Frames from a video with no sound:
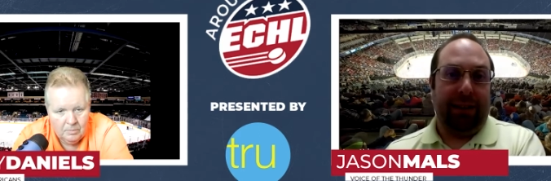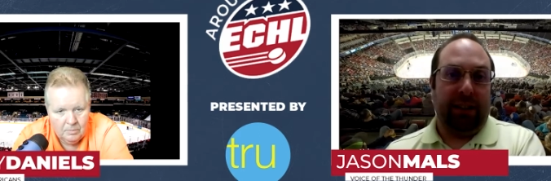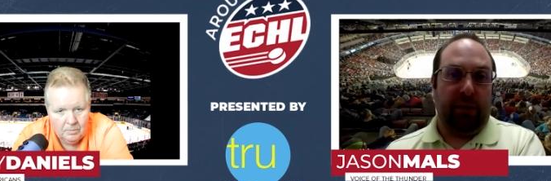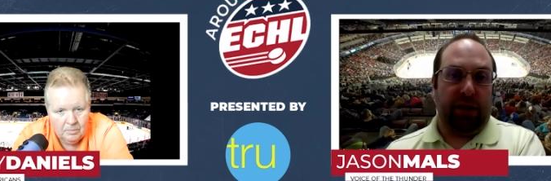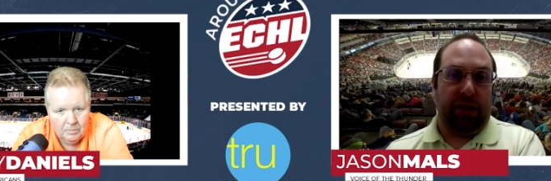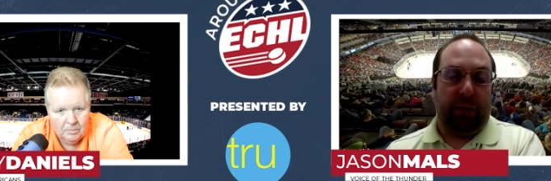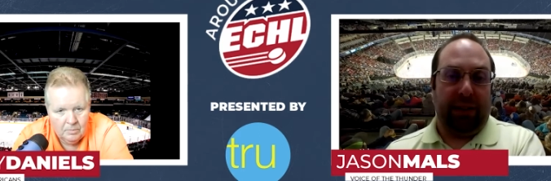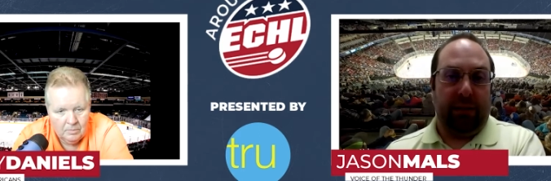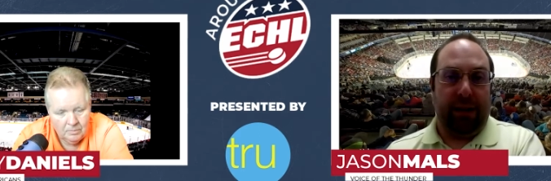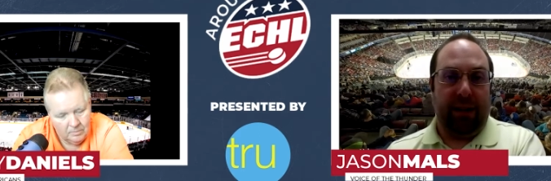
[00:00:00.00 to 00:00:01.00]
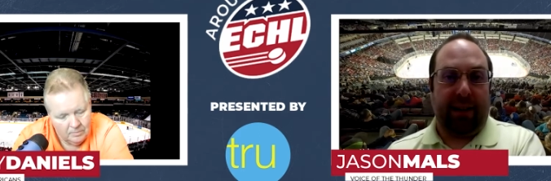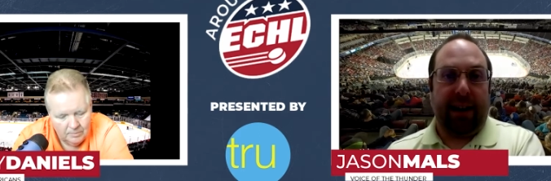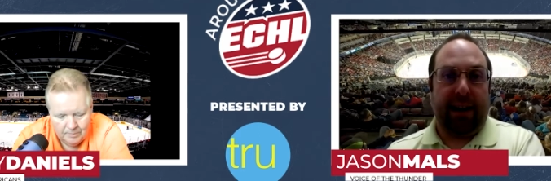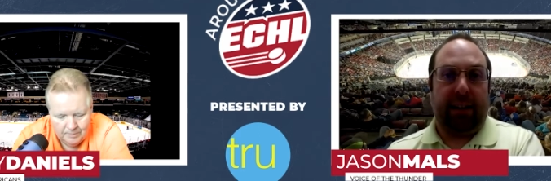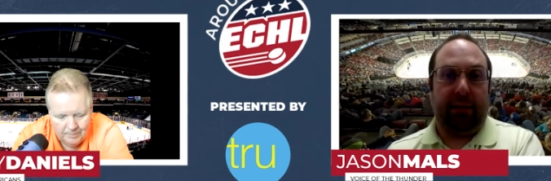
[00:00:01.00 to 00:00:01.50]
Speaker 1: Division with the American
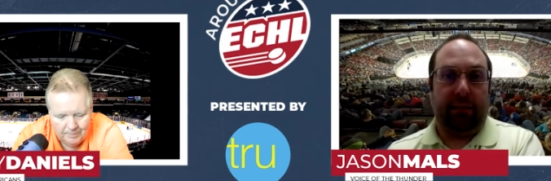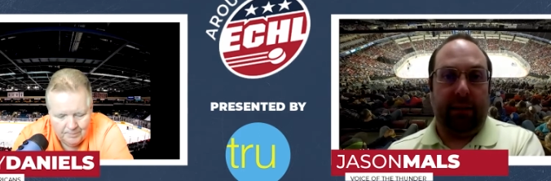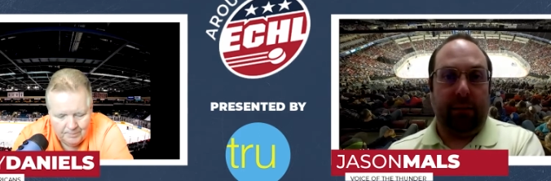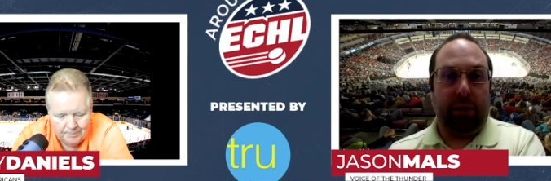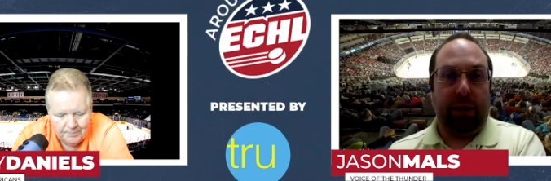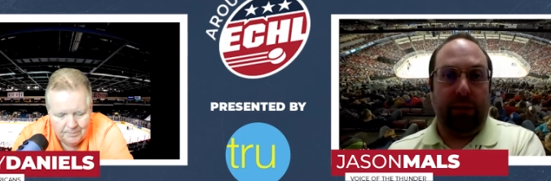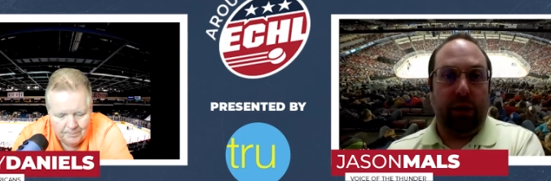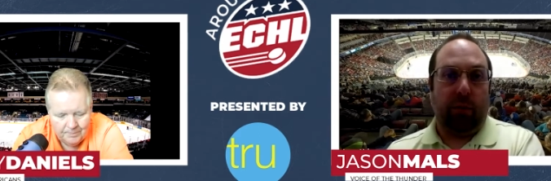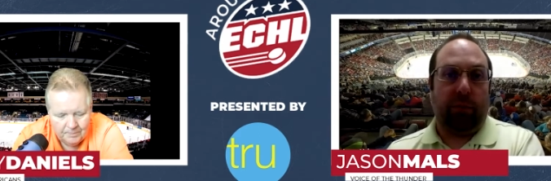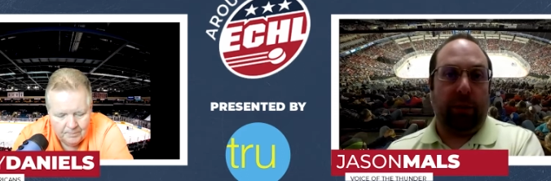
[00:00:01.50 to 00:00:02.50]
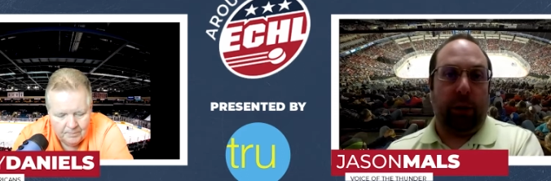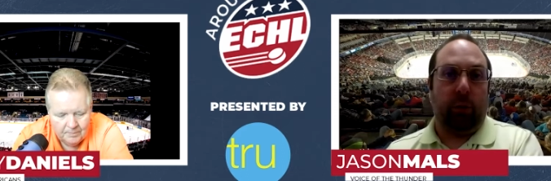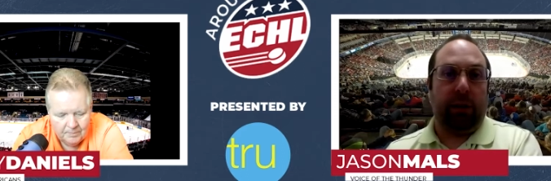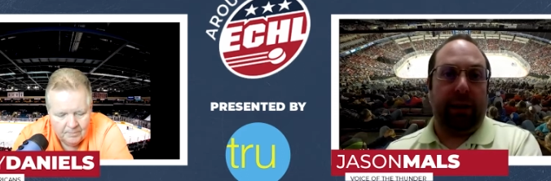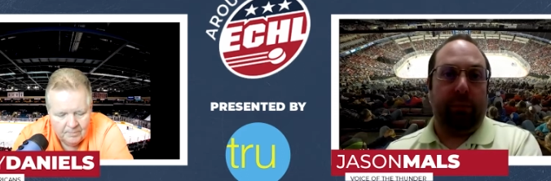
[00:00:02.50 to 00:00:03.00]
Hockey League, but hopefully
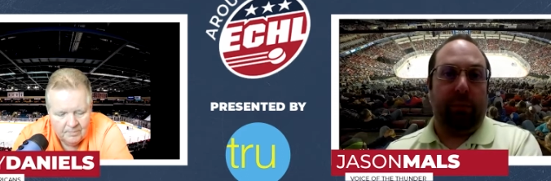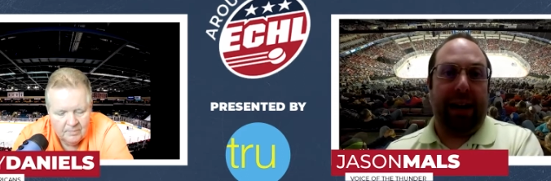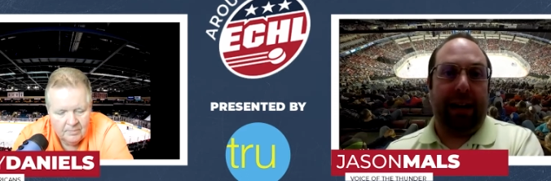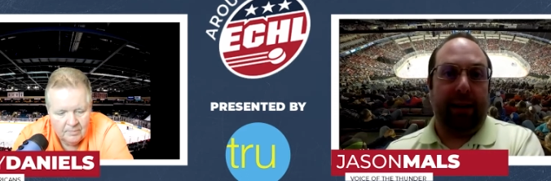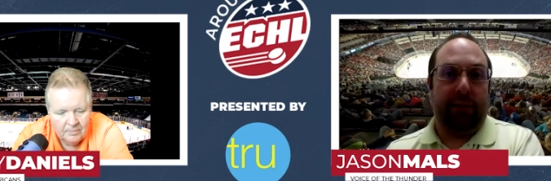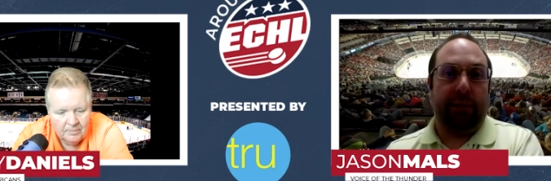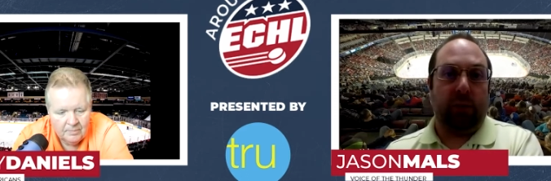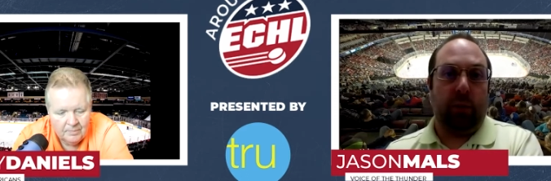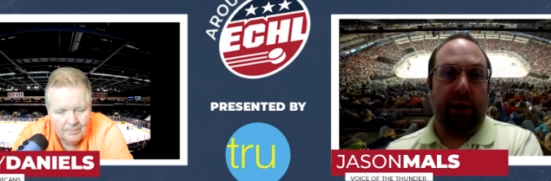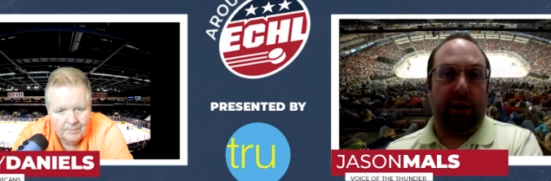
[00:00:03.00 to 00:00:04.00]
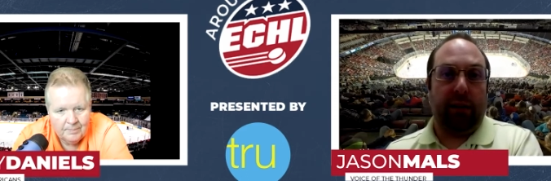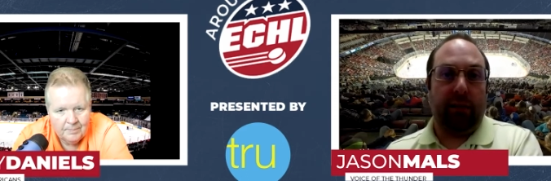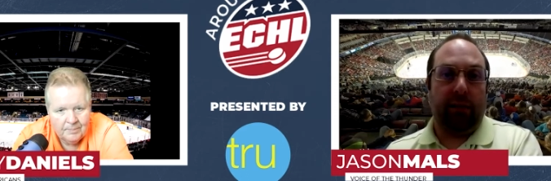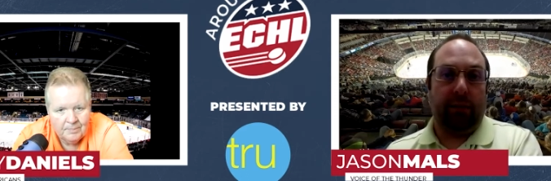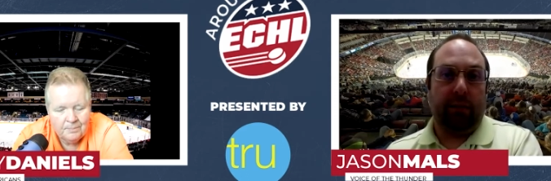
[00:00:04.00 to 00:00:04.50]
we'll get him back here this week.
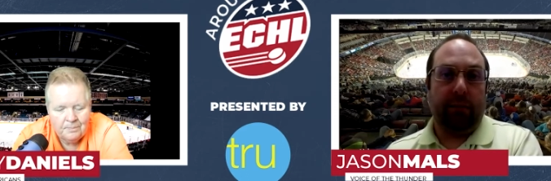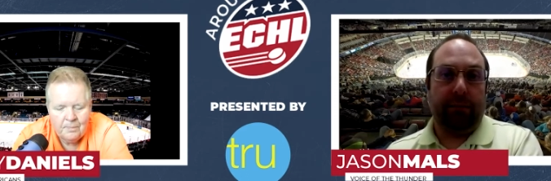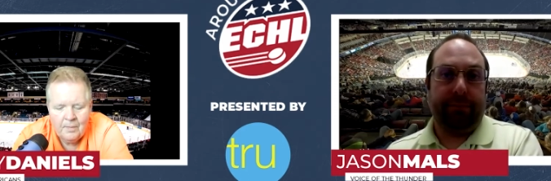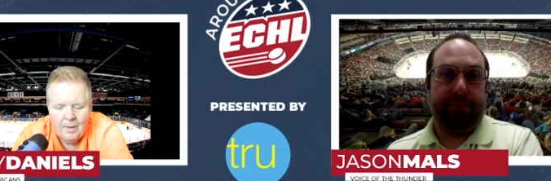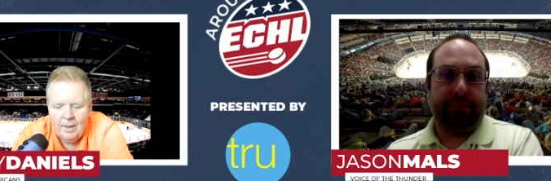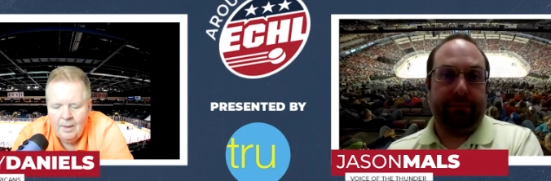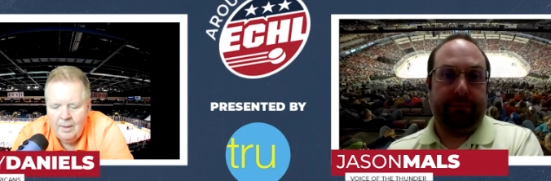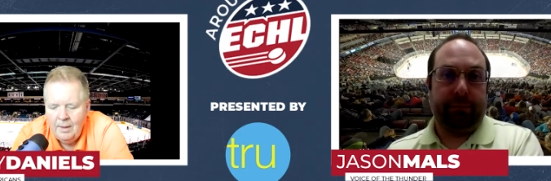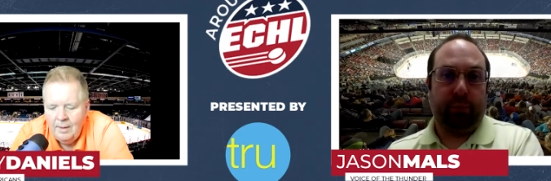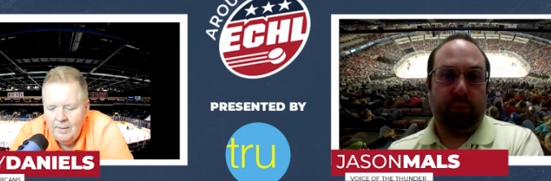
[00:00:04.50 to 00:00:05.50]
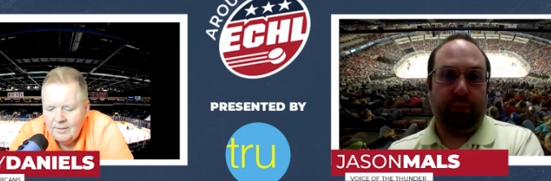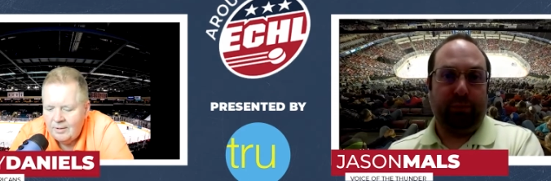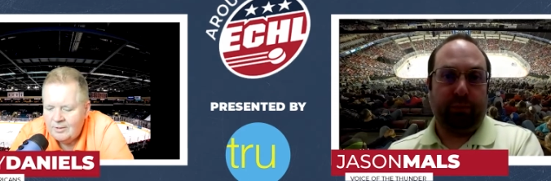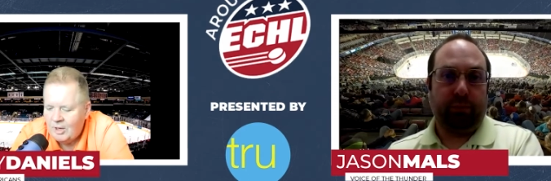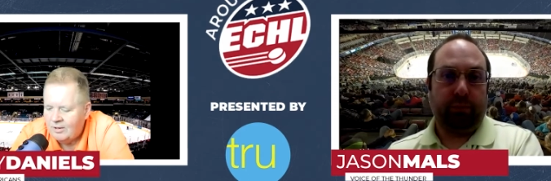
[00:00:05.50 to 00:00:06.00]
Speaker 2: This is
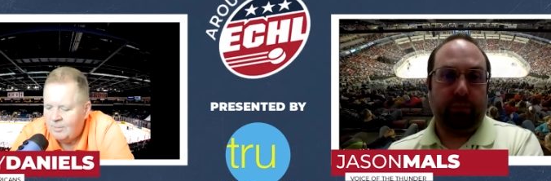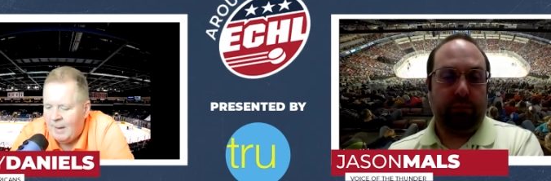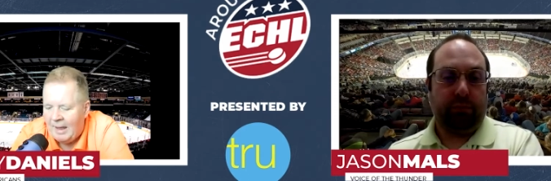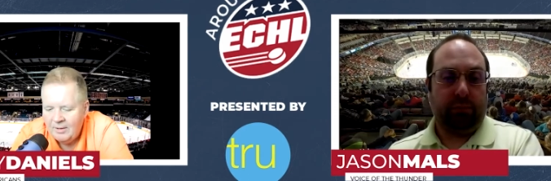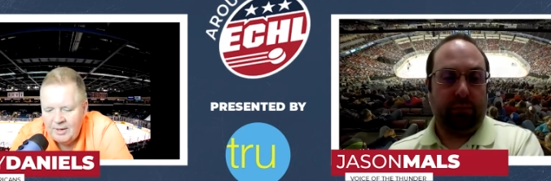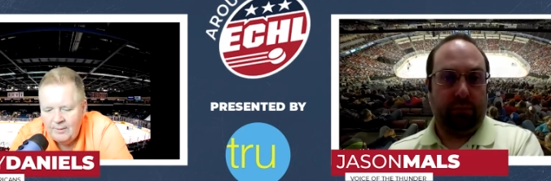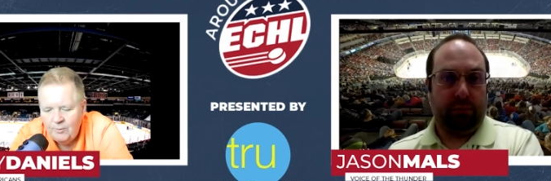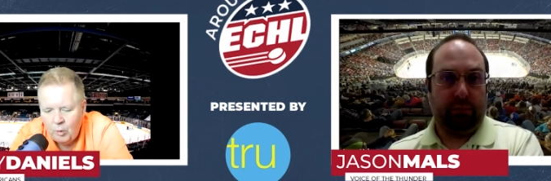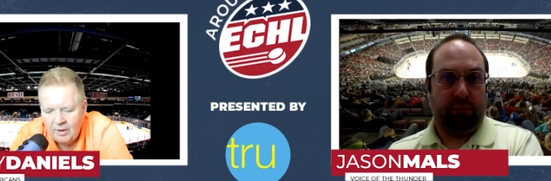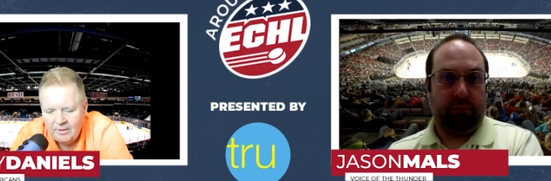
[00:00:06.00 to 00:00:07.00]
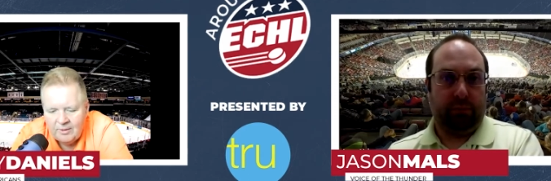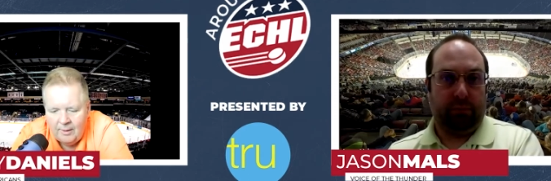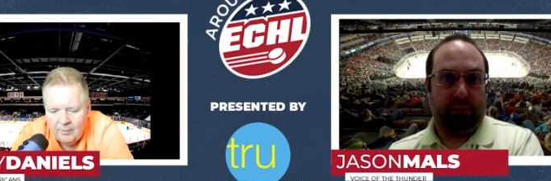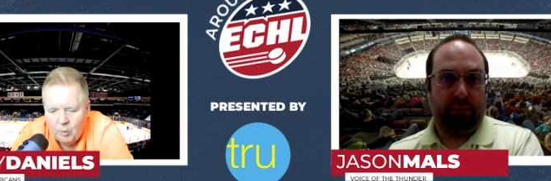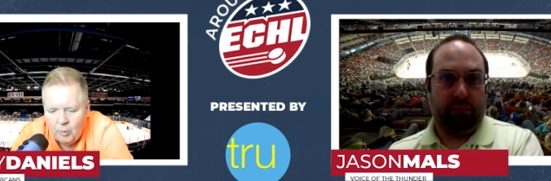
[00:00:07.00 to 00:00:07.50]
Jason Malisey, voice
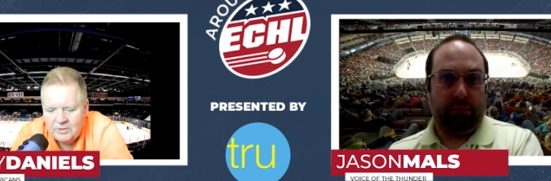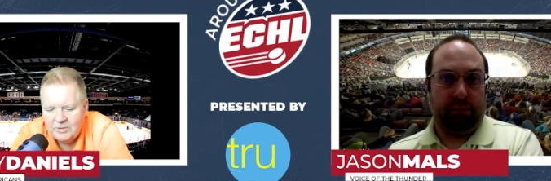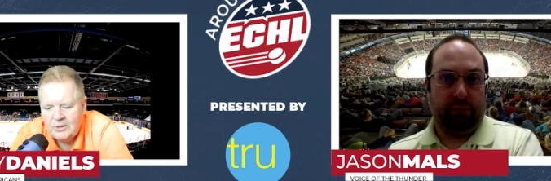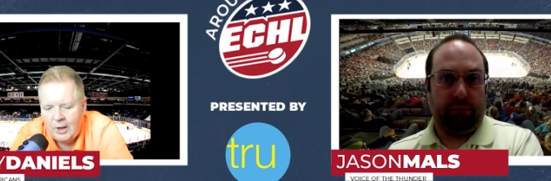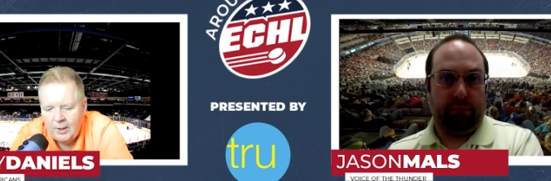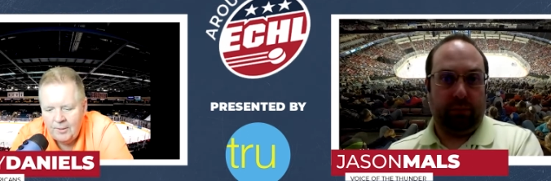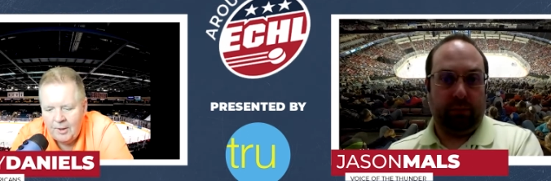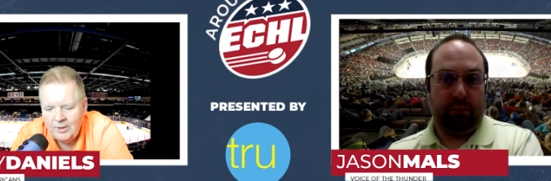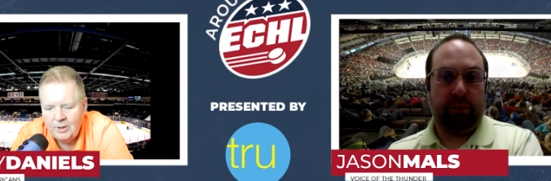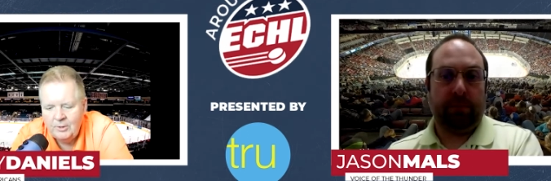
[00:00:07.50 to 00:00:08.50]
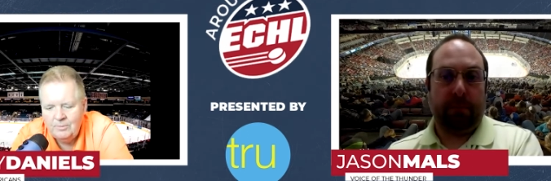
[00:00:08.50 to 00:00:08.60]
of the Wichita Thunder.